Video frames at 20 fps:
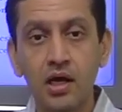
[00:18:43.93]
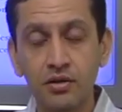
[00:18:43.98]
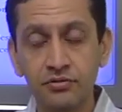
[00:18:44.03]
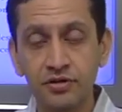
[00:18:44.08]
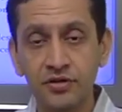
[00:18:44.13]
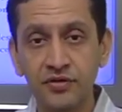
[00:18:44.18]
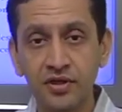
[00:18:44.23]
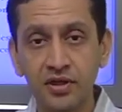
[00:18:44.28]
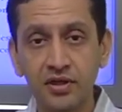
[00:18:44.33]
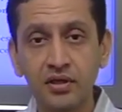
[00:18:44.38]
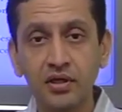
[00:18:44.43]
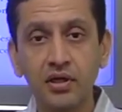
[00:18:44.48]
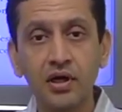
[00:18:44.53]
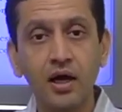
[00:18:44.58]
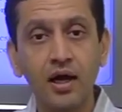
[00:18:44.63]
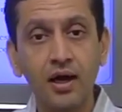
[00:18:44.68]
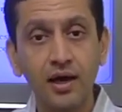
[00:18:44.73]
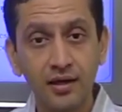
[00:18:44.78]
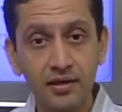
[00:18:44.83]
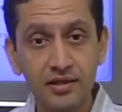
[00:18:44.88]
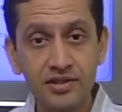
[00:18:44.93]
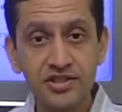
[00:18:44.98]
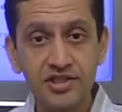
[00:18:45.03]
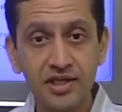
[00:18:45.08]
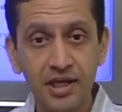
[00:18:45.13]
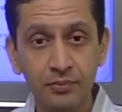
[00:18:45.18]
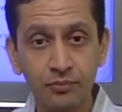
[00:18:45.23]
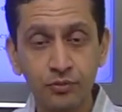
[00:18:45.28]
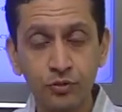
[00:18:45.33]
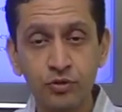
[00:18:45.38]
However, our
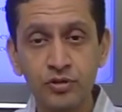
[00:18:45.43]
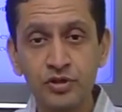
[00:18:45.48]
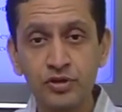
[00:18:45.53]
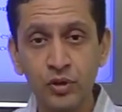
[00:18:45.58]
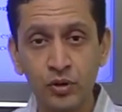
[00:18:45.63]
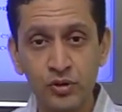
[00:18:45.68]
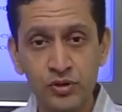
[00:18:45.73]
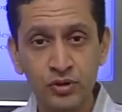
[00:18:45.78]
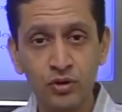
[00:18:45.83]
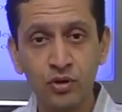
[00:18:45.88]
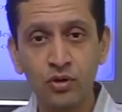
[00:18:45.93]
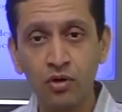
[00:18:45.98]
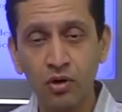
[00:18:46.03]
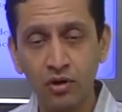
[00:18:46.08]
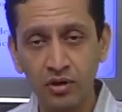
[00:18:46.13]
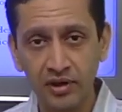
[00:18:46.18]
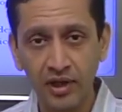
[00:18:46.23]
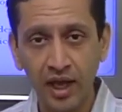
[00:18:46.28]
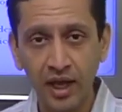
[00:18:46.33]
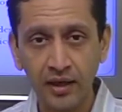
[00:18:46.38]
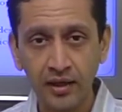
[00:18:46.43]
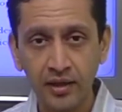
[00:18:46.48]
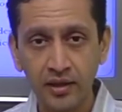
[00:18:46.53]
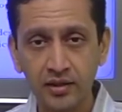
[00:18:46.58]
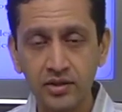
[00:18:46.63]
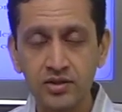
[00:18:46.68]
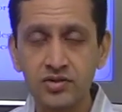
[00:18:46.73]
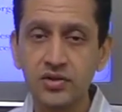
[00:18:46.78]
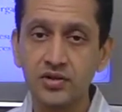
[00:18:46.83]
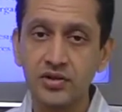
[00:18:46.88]
shampoo is also
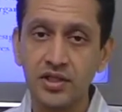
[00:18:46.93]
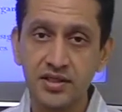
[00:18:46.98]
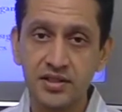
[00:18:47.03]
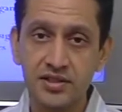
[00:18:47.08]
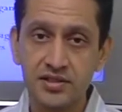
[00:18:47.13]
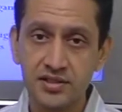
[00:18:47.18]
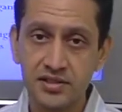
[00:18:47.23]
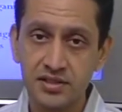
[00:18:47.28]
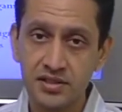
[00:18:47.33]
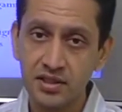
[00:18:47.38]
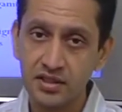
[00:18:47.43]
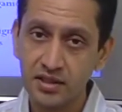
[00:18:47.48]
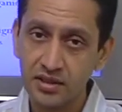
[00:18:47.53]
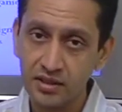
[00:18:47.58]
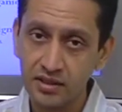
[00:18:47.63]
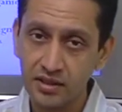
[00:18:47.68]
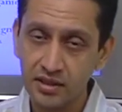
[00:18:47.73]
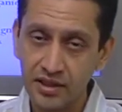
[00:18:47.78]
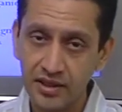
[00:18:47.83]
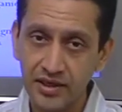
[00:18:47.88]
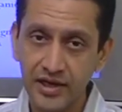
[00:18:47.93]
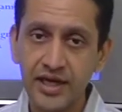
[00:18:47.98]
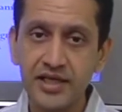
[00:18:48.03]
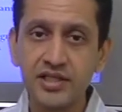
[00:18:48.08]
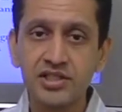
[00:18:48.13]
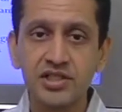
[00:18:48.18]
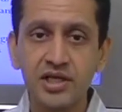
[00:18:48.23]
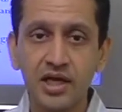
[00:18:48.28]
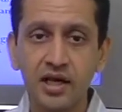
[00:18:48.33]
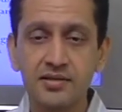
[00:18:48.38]
organic, so there is a
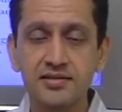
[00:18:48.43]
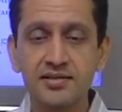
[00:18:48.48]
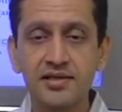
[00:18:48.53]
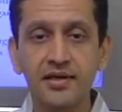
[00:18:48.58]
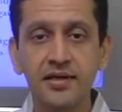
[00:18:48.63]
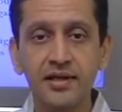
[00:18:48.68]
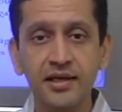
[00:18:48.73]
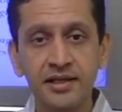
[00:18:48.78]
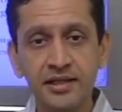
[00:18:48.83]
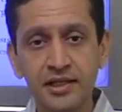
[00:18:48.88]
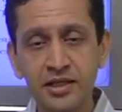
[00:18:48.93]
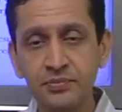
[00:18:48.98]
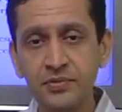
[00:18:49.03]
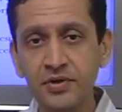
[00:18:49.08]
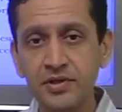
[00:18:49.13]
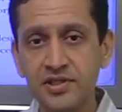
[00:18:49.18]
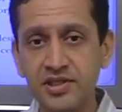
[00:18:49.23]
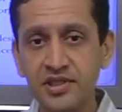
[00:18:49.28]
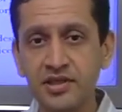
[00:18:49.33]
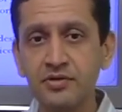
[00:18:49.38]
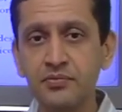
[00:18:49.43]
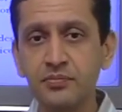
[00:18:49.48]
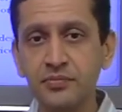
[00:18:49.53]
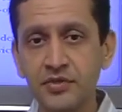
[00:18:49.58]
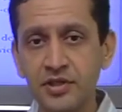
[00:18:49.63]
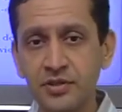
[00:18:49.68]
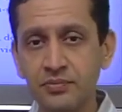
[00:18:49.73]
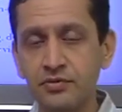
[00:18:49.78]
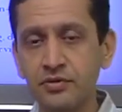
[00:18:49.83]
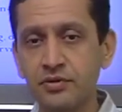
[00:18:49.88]
great chance that
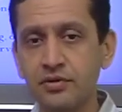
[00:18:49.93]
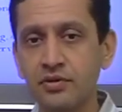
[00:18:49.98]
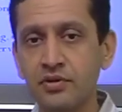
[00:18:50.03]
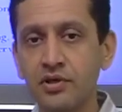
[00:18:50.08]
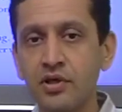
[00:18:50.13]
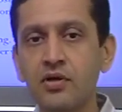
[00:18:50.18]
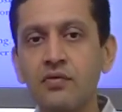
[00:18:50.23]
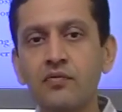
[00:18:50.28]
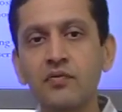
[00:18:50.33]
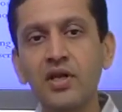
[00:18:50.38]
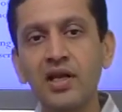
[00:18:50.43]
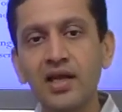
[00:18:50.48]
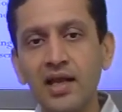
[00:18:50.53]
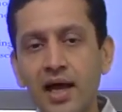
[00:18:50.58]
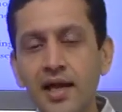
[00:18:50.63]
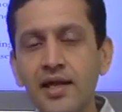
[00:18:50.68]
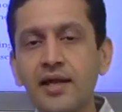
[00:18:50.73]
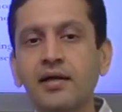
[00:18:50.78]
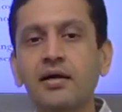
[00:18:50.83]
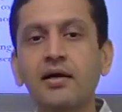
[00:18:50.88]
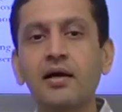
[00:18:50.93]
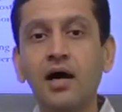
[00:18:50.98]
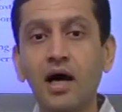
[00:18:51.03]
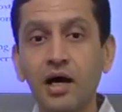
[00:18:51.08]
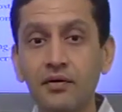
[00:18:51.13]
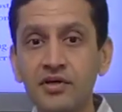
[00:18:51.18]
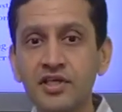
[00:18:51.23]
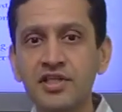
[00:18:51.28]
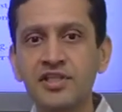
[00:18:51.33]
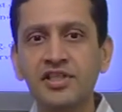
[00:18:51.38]
80% people will like
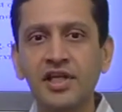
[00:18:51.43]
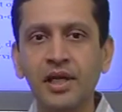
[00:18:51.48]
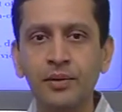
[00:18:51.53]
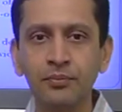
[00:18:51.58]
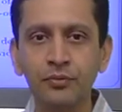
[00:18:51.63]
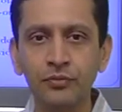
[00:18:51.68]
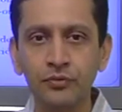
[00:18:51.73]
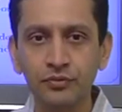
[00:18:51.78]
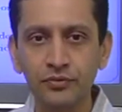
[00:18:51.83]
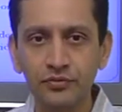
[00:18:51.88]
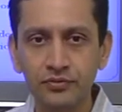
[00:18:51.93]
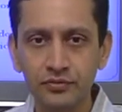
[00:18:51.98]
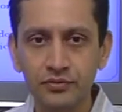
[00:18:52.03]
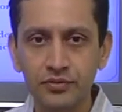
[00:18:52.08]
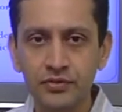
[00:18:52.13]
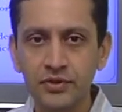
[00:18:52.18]
our shampoo.